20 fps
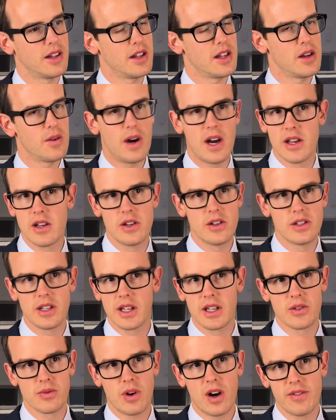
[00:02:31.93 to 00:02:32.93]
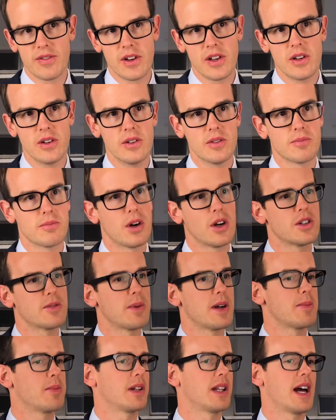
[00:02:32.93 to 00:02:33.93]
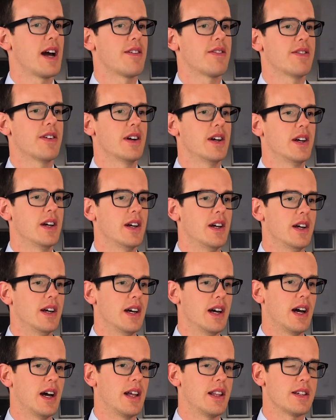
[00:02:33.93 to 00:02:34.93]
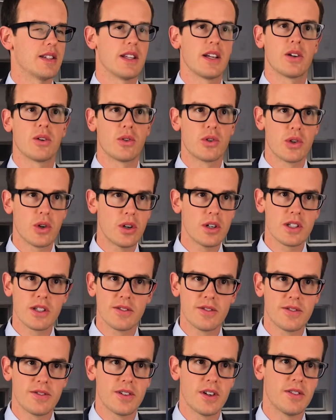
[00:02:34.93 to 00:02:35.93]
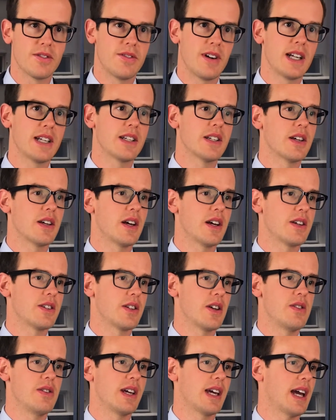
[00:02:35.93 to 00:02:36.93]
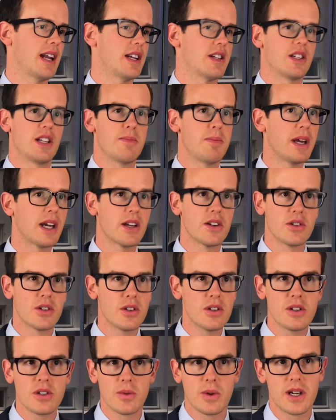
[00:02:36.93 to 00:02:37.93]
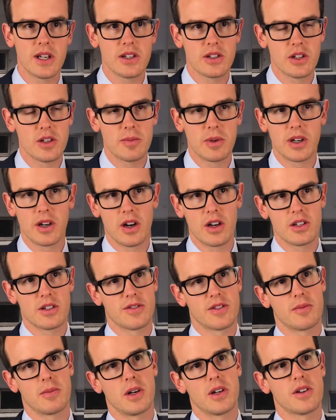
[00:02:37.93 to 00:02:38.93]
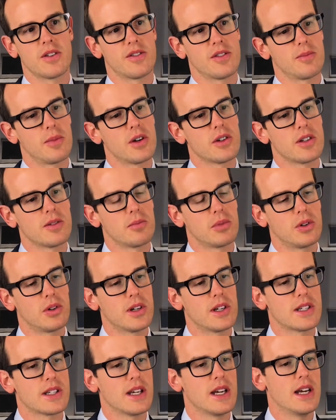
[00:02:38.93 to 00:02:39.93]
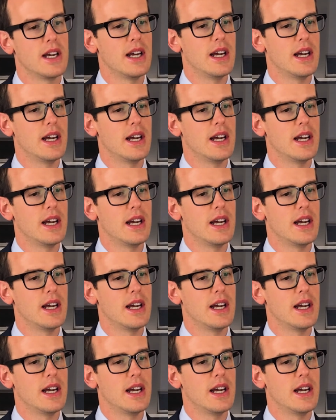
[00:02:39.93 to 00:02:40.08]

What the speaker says: that you are using is right for you. Most people have this thing called choice of fund, so you can actually pick and choose where your super goes for most employers.